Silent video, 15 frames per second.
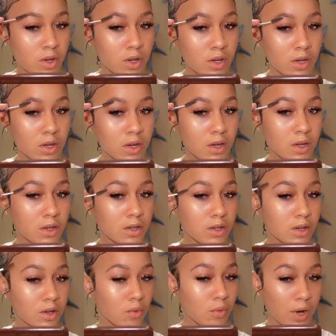And
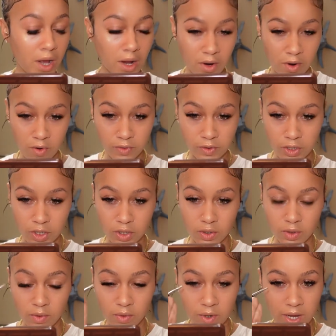when I
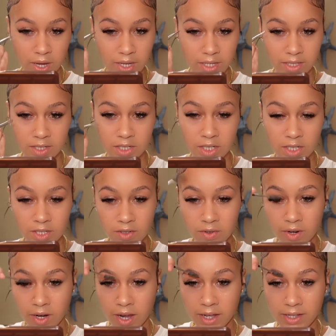overdo, it just
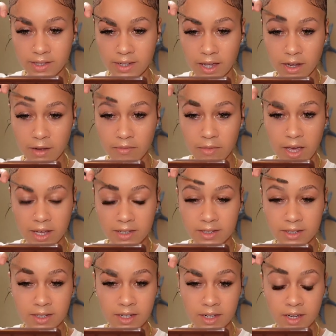creates like a
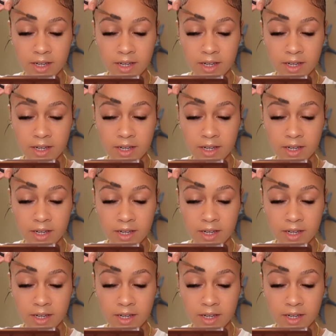mess,